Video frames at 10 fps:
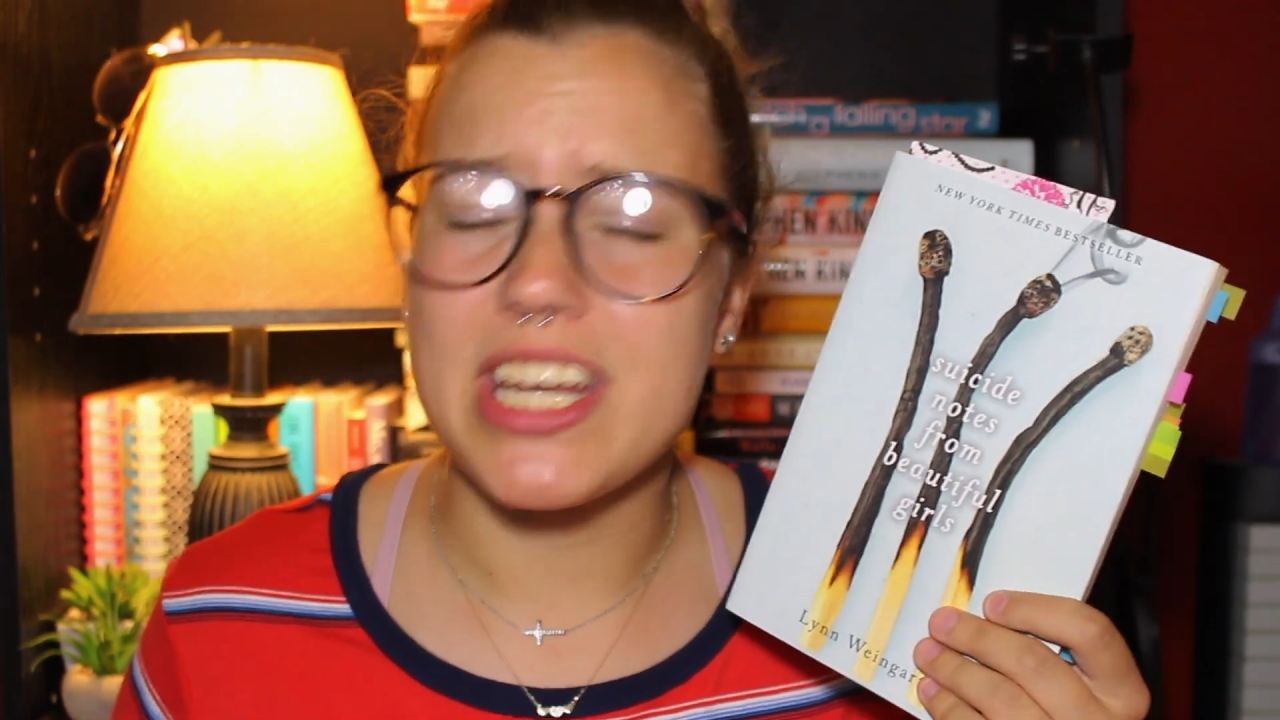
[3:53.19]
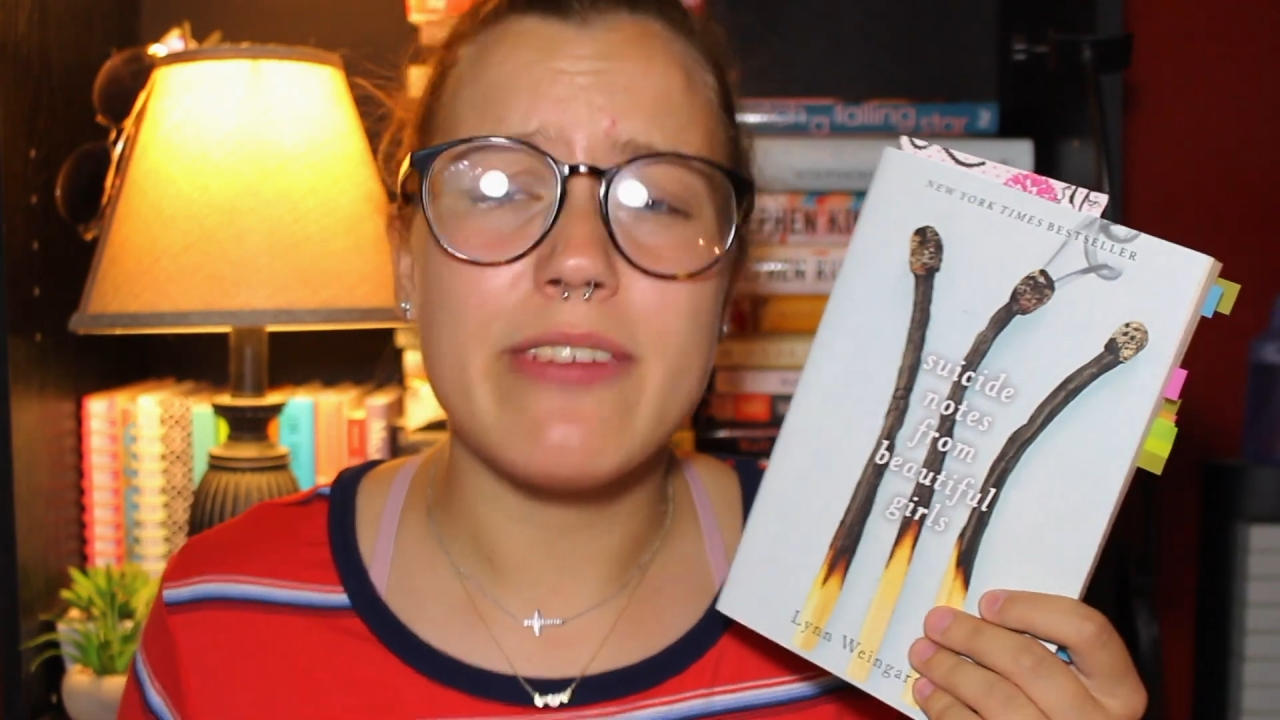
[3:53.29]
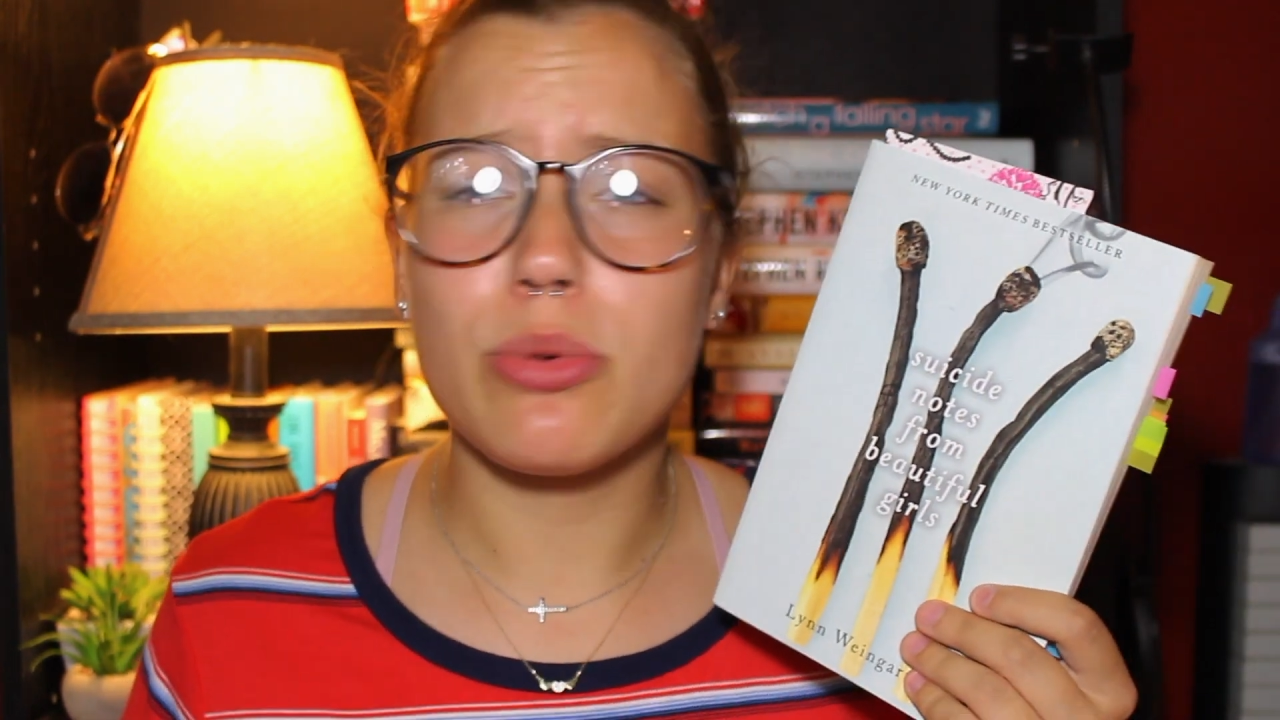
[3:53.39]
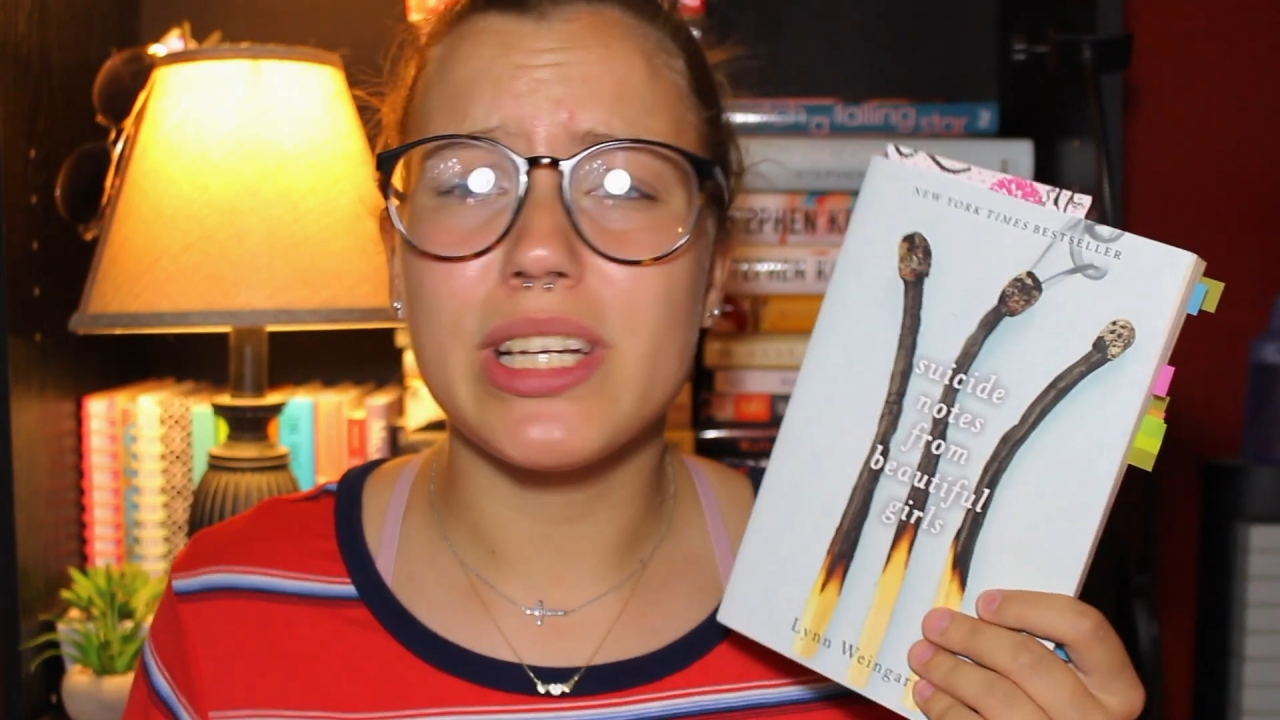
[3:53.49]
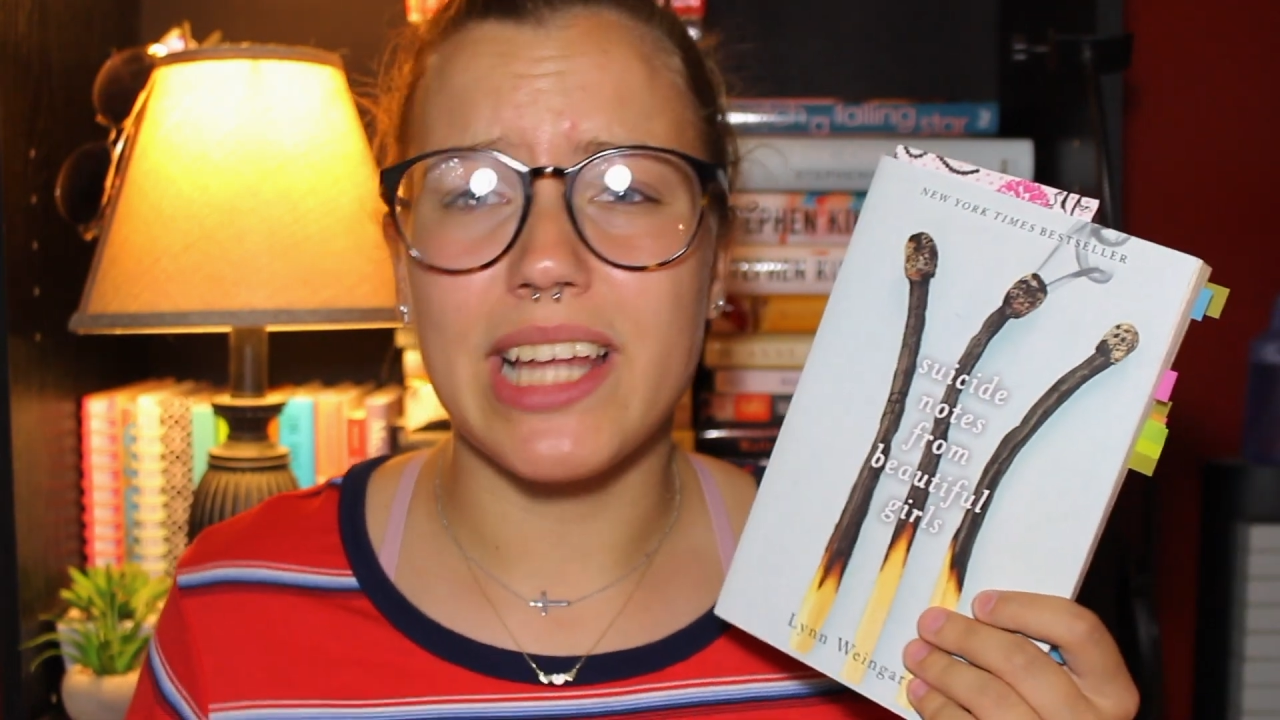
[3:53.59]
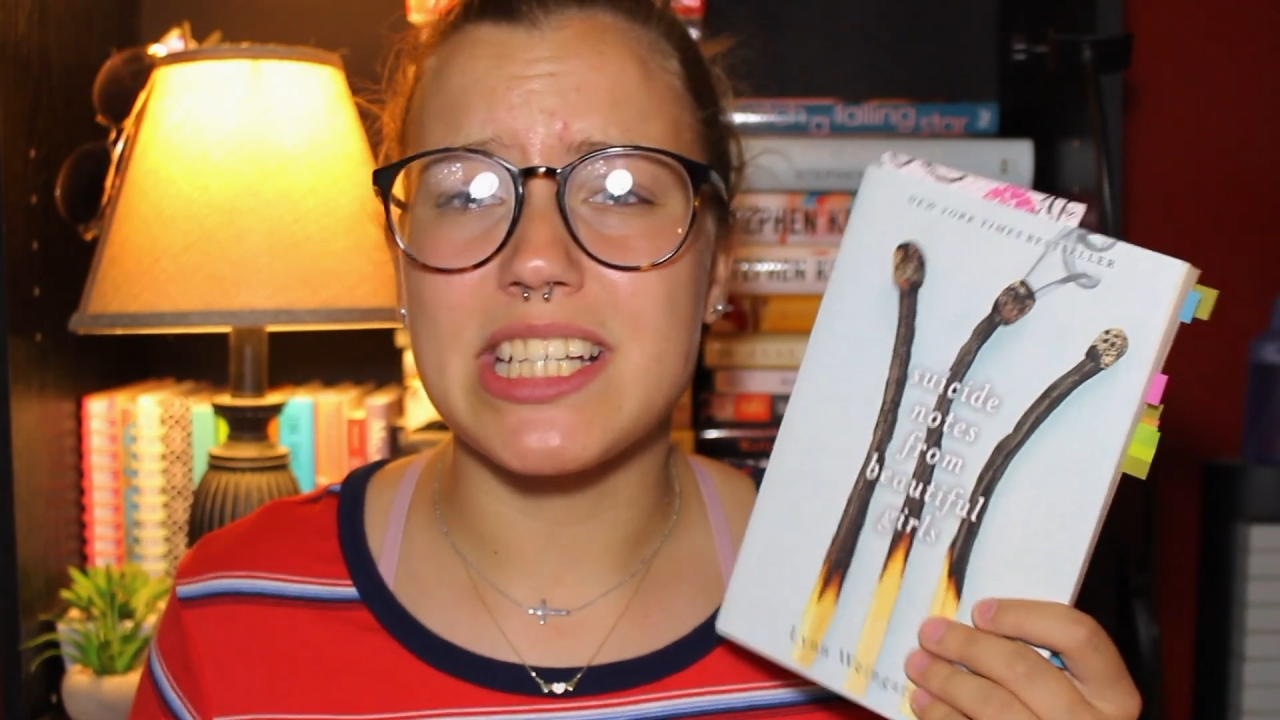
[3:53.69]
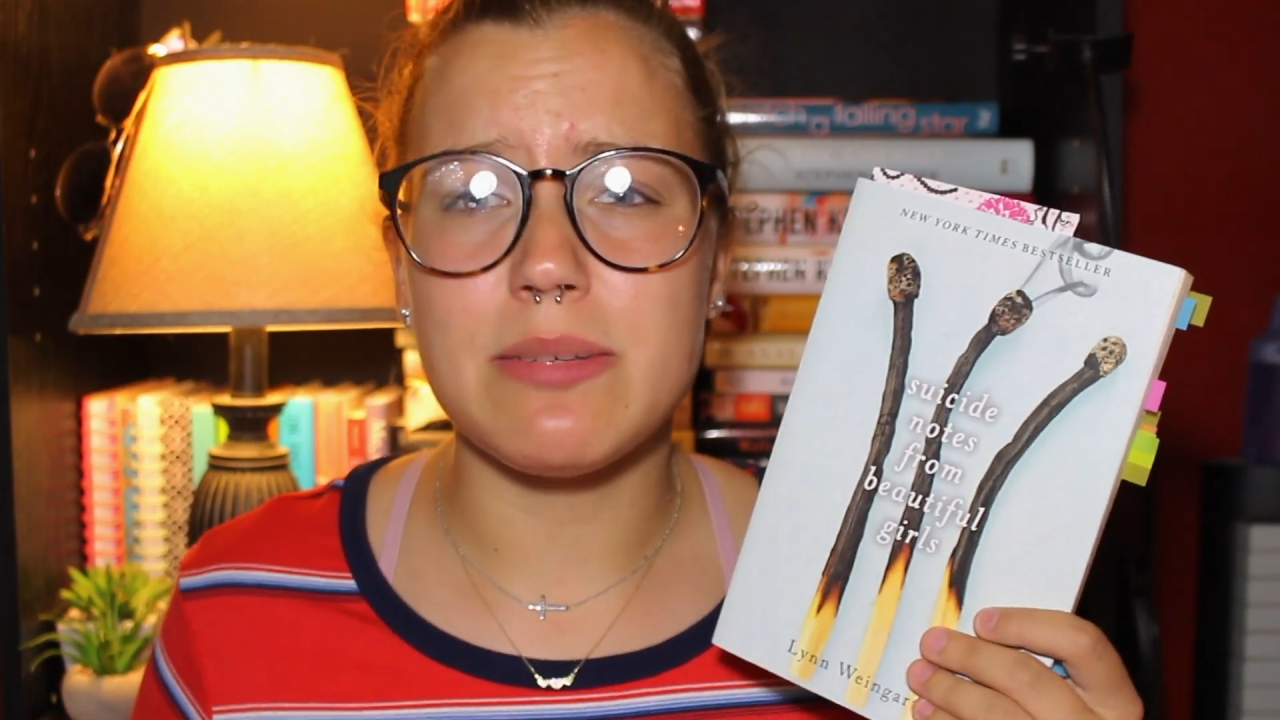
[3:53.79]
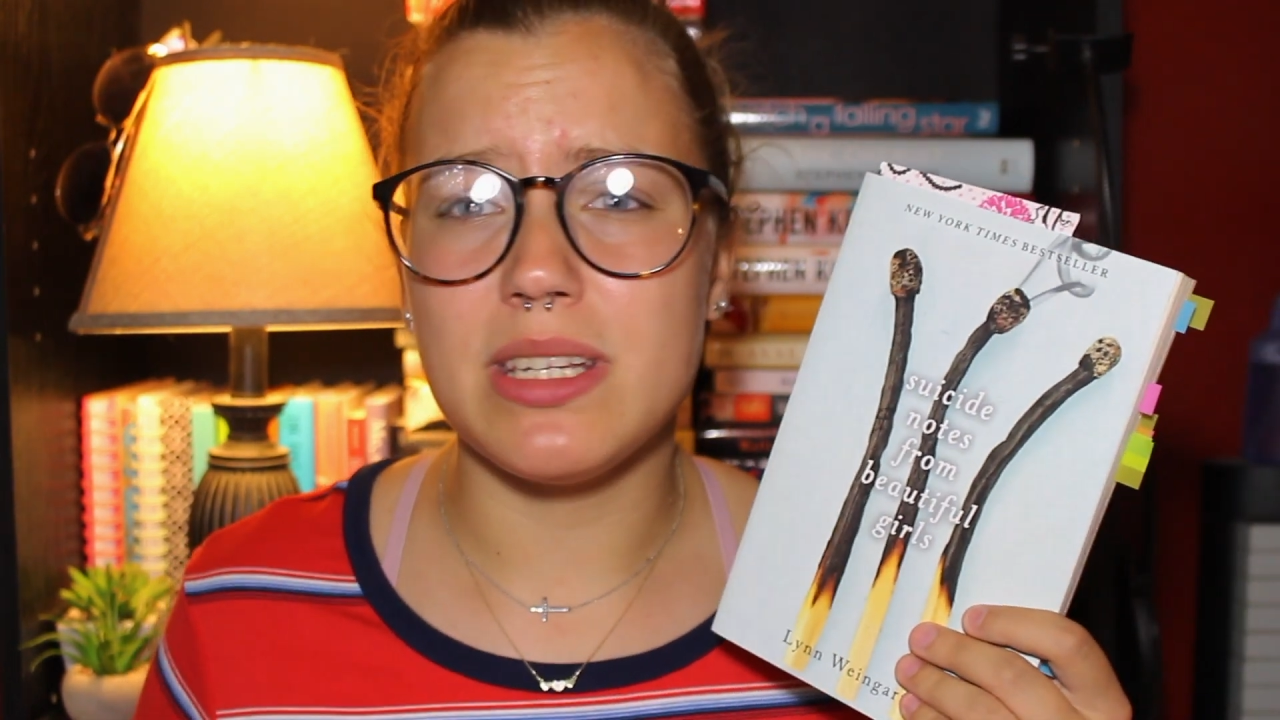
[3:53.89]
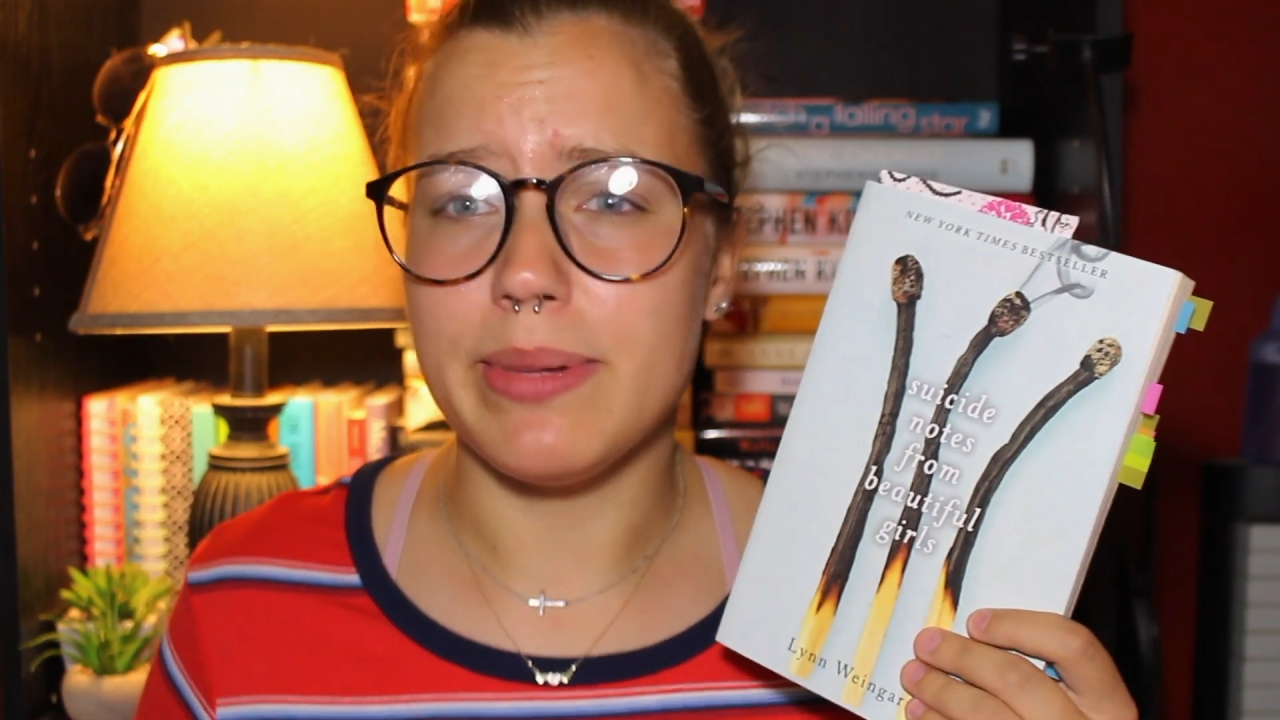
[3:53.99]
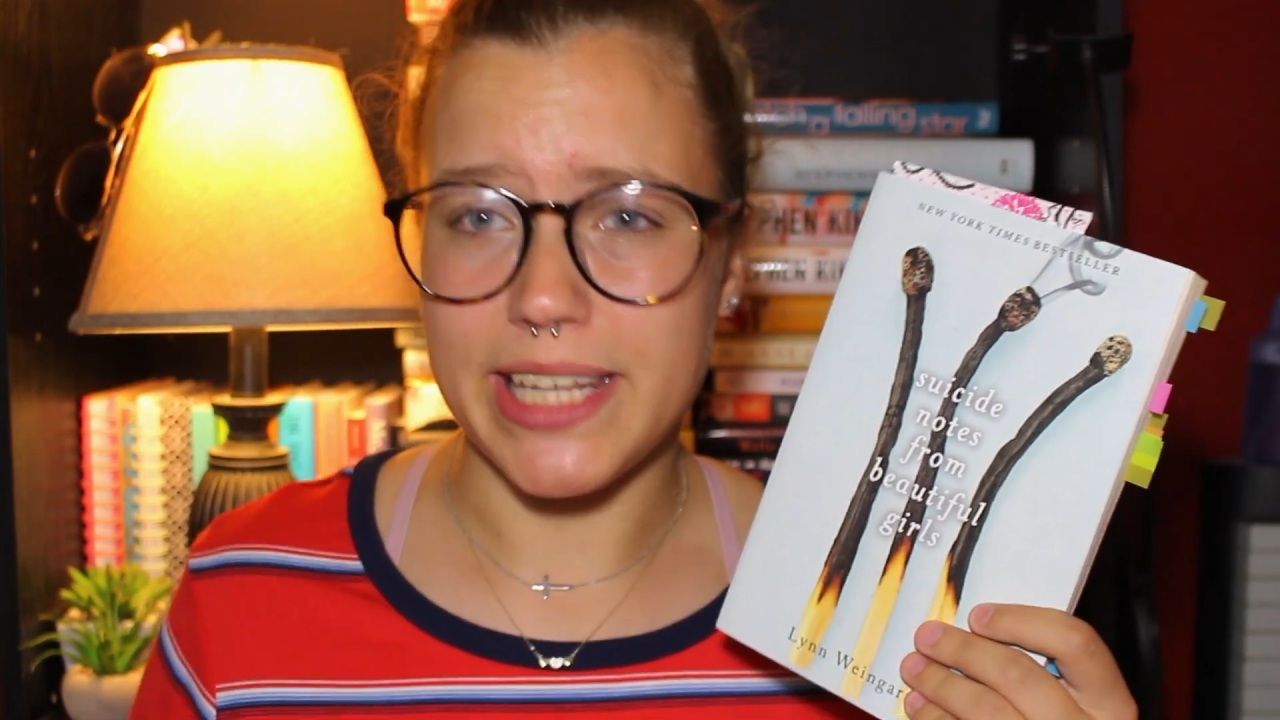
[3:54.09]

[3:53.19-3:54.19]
I never really liked him in the